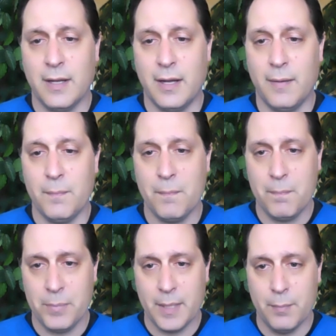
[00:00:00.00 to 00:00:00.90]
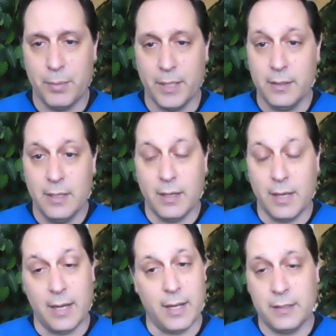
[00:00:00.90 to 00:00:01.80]
Um, but
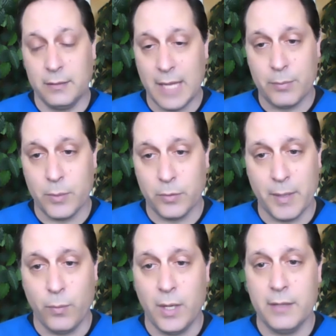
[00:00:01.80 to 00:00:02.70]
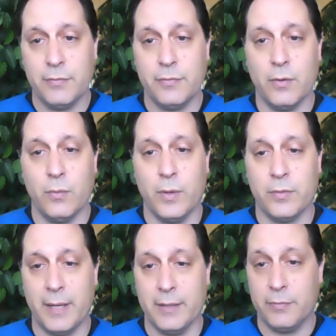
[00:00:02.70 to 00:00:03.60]
I collaborate with my wife,
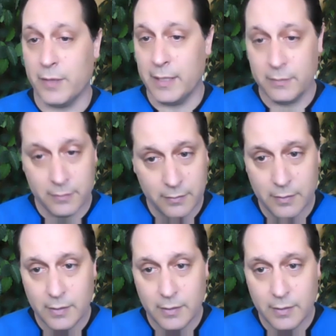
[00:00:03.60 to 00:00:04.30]
with my friends,